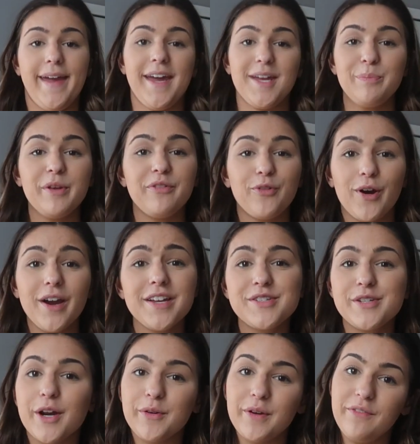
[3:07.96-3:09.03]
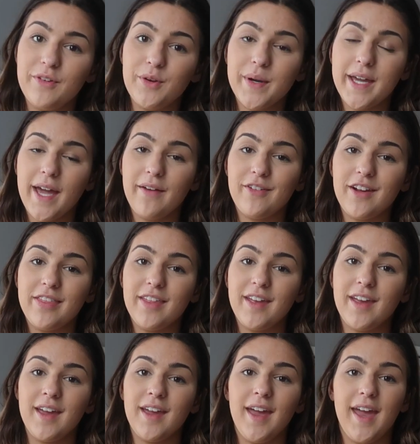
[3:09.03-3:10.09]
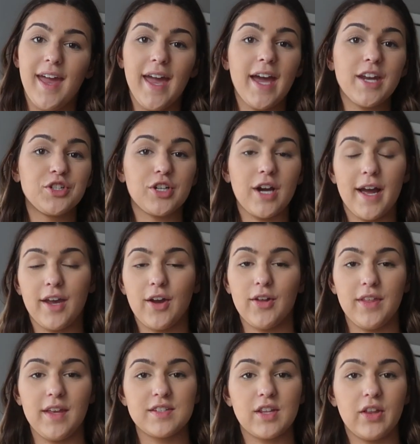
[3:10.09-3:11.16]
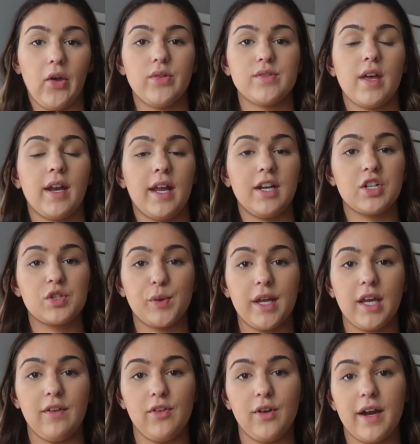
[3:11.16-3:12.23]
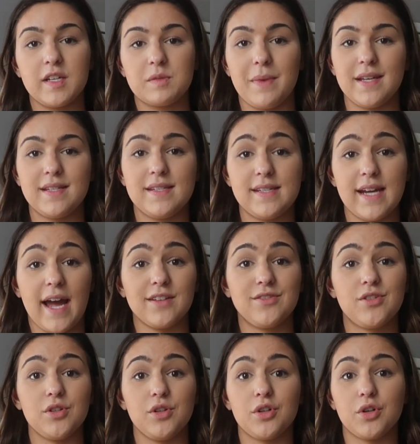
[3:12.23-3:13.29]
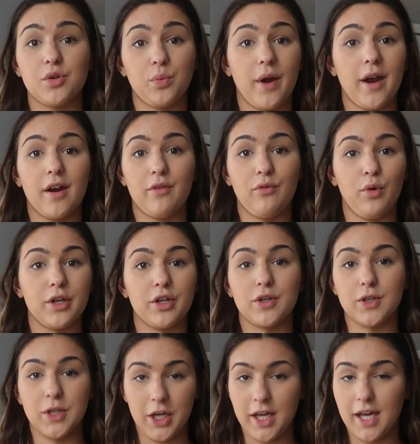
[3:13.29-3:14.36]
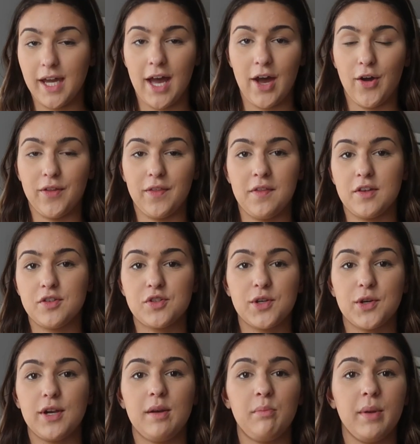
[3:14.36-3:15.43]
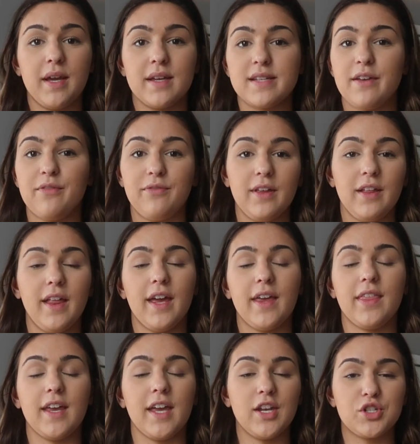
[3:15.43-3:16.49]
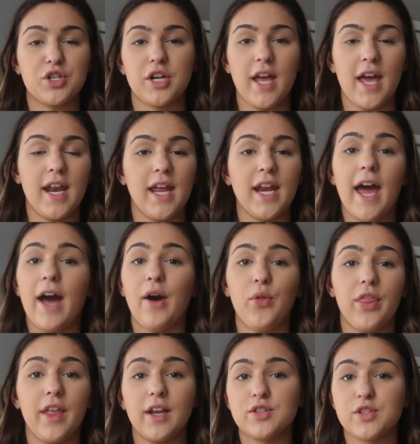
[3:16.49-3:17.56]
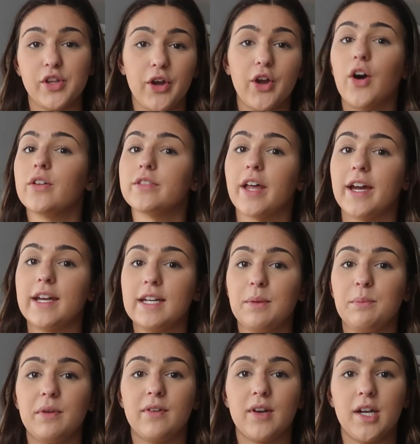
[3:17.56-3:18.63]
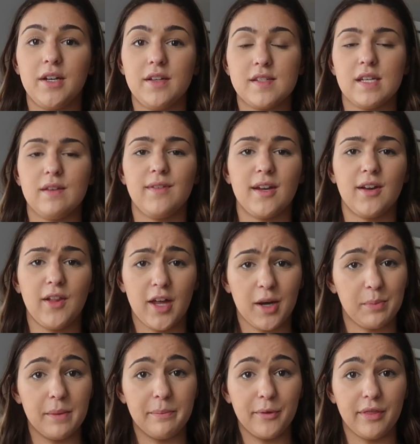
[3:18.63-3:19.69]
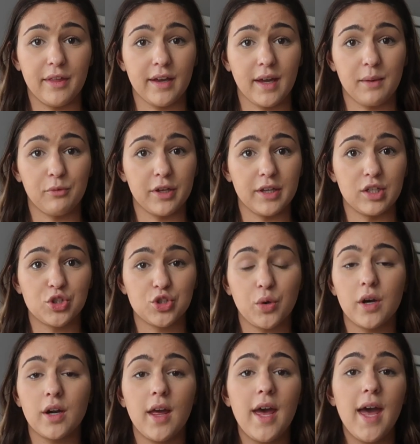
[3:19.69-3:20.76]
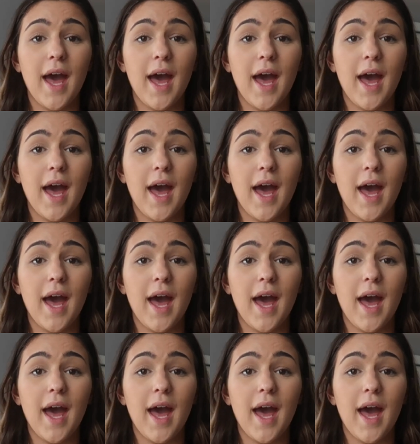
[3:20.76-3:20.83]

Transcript: And before I start reviewing everything and trying all these clothes on, I just want to give you guys my stats so you're aware of what you're looking at on the screen, because I feel like the internet and how things look online can be very deceiving. A lot of people think I'm really short.